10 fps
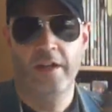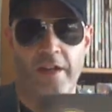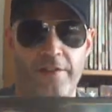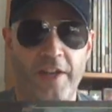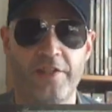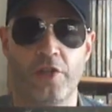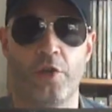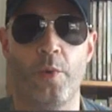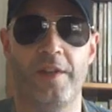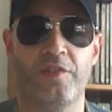
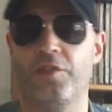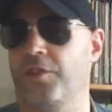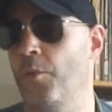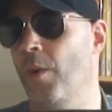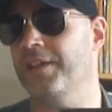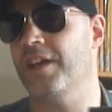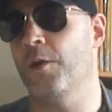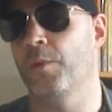DungeonQuest, what I